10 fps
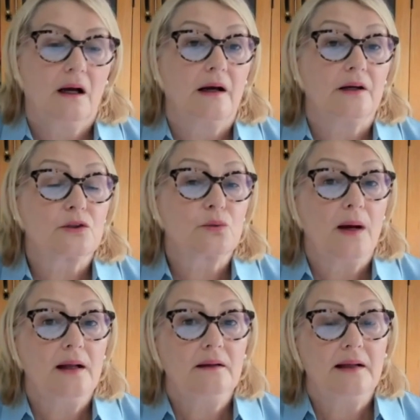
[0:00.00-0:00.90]
as
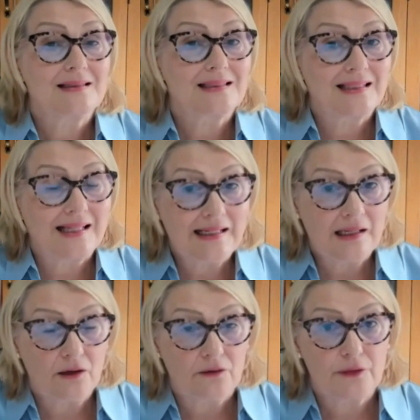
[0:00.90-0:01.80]
well as
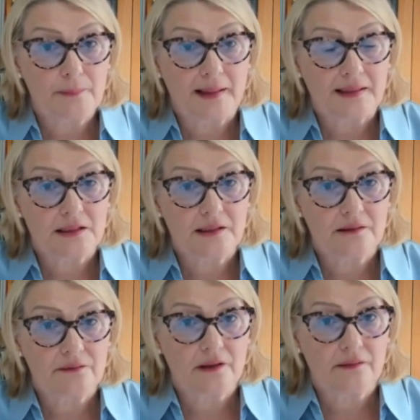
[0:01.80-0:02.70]
killing off the
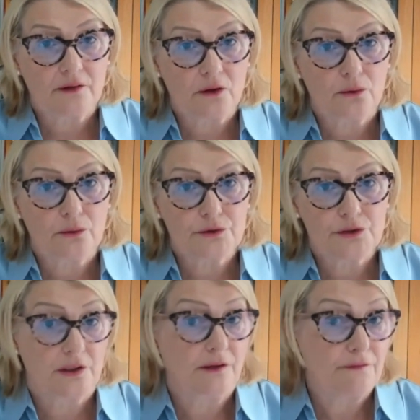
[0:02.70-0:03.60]
bacteria that causes
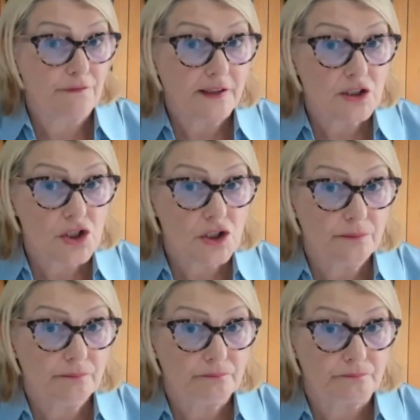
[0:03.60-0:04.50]
an
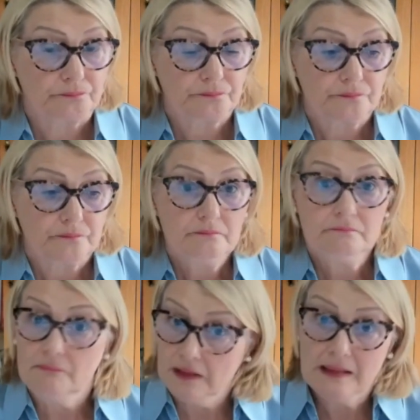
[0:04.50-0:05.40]
infection,
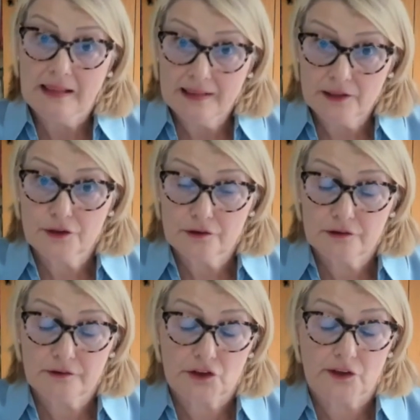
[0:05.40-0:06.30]
like a
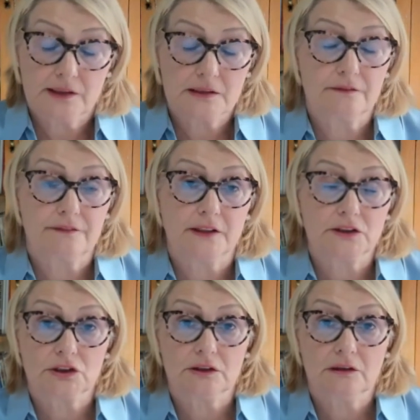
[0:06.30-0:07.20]
urinary tract
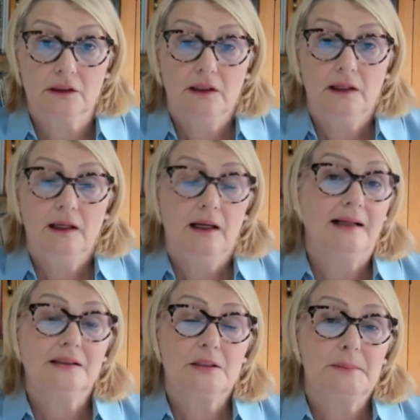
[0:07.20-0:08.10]
infection,
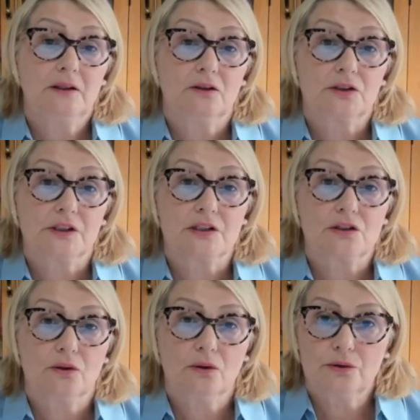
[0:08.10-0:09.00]
antibiotics
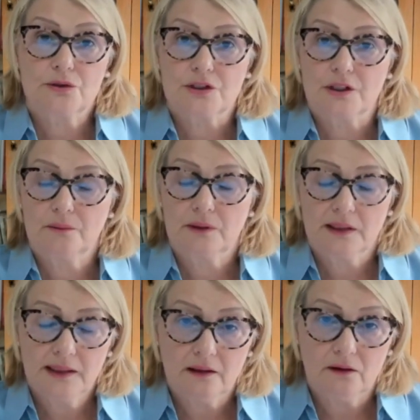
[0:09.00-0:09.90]
also
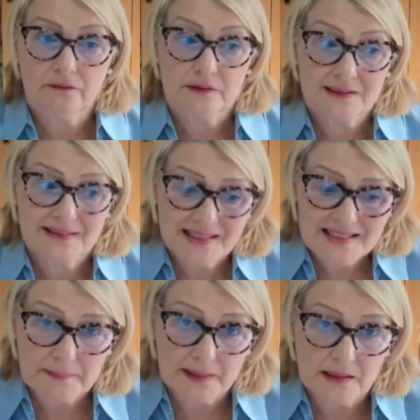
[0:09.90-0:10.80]
kill off,
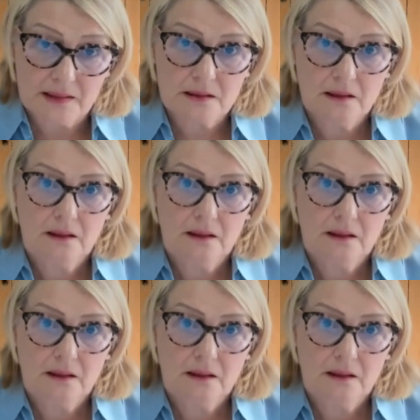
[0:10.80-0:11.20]
decimate